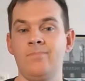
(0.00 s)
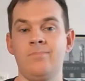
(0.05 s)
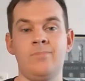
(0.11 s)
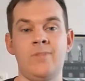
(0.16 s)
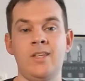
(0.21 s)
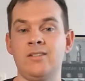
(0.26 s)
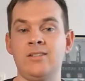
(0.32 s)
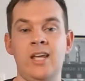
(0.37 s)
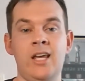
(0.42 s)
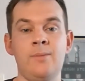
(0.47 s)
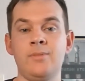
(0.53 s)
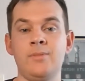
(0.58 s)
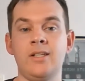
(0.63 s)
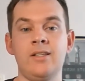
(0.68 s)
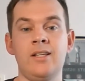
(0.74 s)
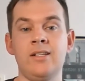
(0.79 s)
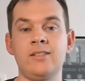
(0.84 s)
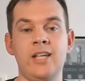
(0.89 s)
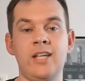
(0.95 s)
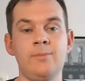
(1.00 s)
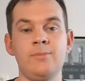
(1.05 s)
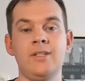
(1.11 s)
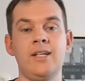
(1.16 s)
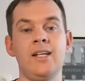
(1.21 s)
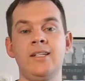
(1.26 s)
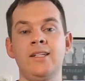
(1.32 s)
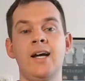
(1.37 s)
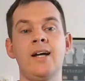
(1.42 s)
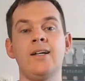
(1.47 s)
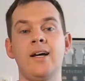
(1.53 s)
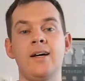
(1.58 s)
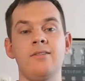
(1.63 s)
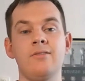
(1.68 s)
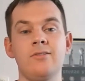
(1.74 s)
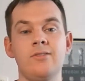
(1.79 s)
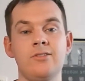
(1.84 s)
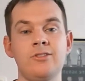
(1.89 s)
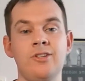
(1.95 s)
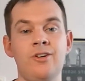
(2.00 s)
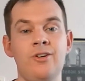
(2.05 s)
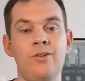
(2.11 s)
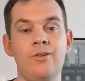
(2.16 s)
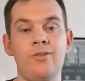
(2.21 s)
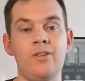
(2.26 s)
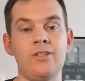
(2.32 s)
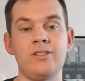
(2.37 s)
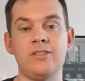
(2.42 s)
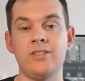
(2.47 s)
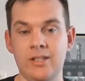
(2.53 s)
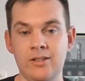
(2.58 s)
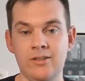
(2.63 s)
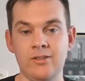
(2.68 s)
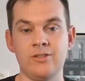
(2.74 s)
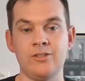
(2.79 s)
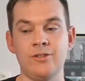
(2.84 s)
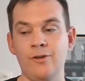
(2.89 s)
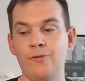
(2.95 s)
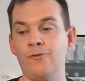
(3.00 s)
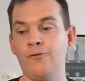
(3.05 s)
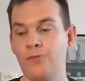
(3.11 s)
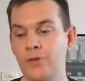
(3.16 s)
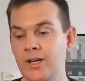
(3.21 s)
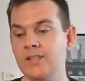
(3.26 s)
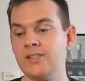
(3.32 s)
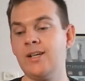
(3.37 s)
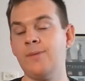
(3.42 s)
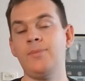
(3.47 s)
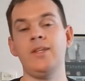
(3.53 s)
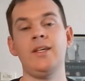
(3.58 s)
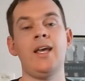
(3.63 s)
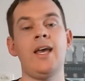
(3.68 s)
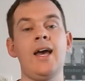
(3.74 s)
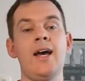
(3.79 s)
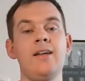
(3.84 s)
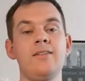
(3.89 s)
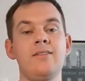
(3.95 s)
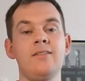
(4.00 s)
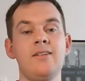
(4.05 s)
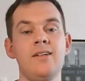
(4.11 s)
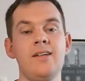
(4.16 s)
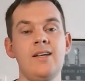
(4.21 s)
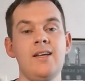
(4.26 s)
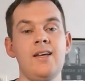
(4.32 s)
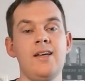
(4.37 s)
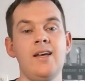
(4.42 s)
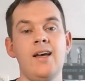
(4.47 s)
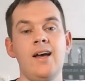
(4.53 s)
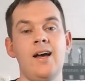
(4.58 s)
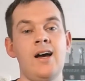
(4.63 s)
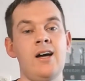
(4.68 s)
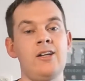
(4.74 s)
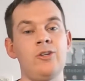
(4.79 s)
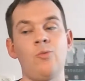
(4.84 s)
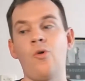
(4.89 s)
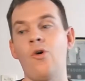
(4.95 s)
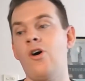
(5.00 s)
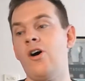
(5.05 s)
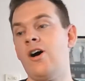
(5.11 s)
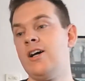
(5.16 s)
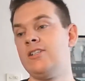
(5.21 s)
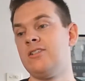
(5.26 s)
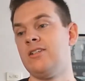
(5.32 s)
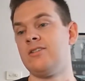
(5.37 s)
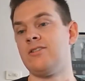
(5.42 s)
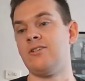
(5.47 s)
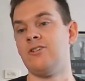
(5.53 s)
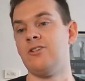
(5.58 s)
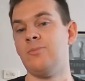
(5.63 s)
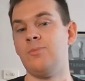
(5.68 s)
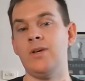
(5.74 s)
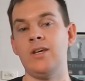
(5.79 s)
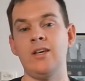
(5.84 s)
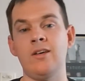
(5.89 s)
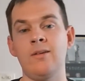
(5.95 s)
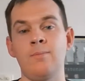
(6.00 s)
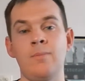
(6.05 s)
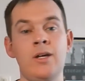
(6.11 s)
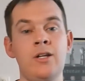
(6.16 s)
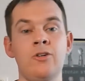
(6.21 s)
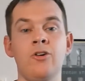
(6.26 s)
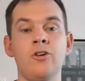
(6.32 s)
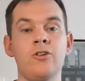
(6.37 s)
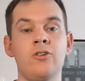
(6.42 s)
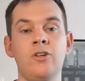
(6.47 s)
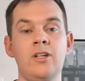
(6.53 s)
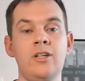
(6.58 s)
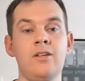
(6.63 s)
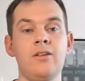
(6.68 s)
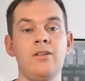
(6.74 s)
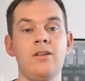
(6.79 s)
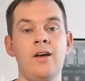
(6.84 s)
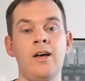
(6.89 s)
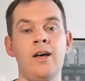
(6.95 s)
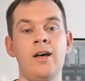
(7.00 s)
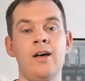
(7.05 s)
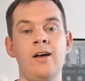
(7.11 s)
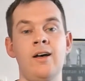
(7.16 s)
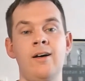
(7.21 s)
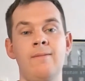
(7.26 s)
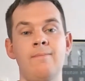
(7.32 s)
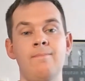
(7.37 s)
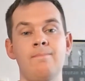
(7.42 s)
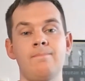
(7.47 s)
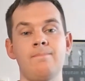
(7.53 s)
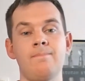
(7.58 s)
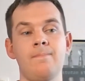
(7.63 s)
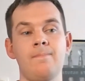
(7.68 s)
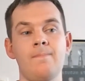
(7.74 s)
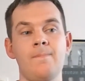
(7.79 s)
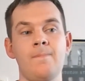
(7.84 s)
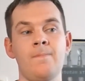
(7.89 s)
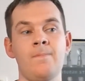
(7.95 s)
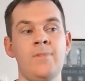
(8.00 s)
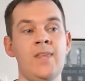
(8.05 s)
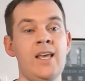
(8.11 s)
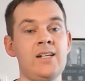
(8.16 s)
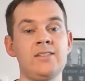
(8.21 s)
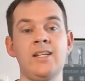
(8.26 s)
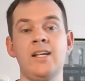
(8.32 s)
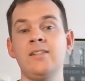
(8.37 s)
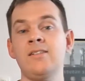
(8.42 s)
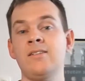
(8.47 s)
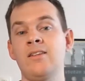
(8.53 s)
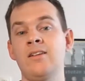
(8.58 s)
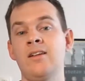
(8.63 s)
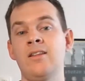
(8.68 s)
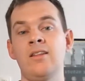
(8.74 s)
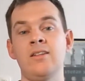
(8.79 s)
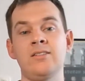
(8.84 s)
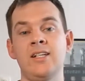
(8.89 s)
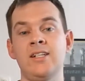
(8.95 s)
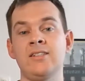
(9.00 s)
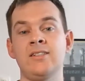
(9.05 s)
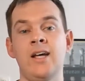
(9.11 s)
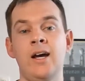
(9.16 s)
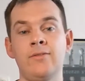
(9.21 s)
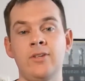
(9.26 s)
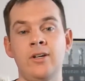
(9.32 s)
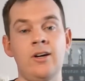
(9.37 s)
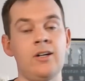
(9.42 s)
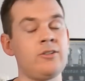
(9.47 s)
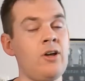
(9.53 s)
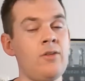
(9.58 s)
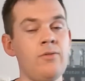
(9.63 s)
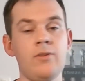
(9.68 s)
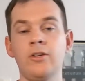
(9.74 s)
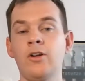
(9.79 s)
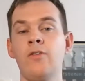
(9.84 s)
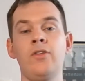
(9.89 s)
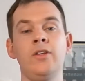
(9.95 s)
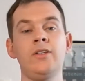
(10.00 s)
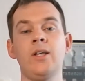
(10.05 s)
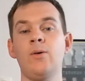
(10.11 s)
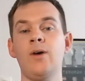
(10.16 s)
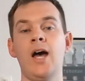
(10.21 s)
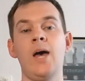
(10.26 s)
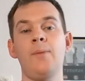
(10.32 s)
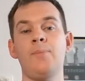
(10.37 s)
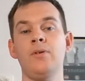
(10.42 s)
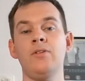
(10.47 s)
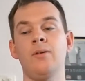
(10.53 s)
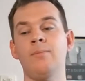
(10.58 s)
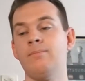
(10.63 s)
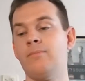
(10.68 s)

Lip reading: These teams are getting younger, so the Steelers got to figure something out. Otherwise, it's going to be mediocrity next season and then the season after. I don't think that will happen.